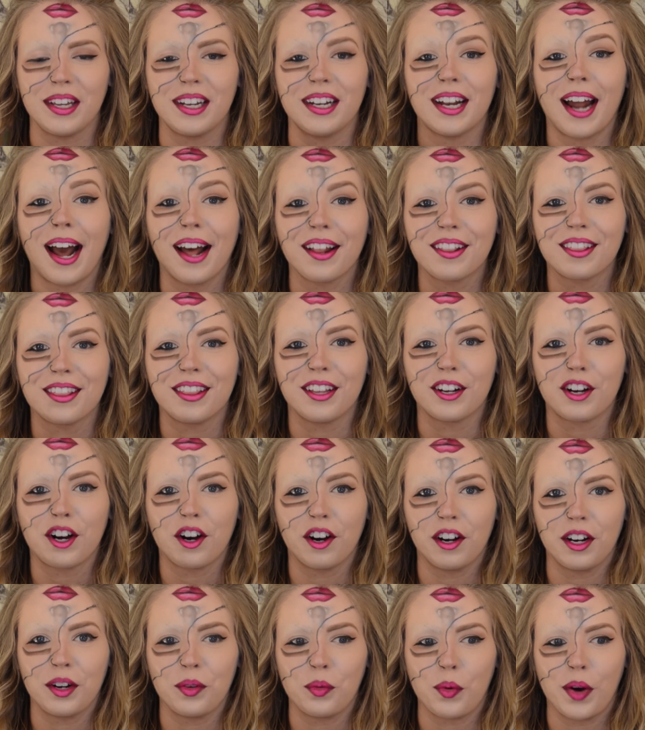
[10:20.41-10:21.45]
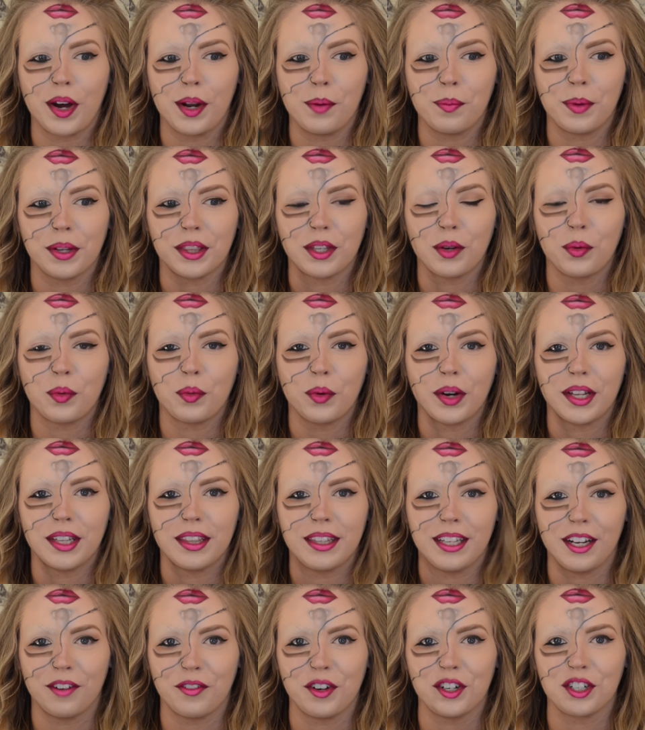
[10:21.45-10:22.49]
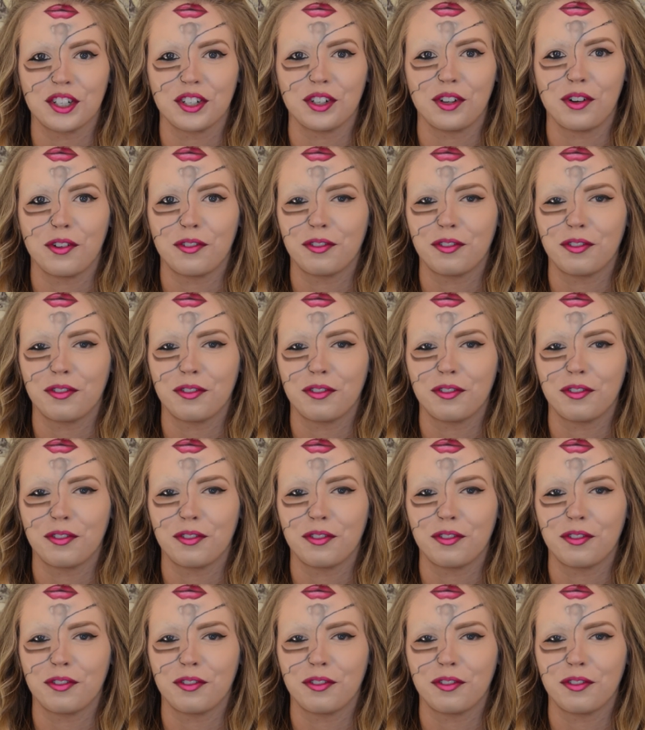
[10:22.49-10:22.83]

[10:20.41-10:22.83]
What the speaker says: Not the current one, but the original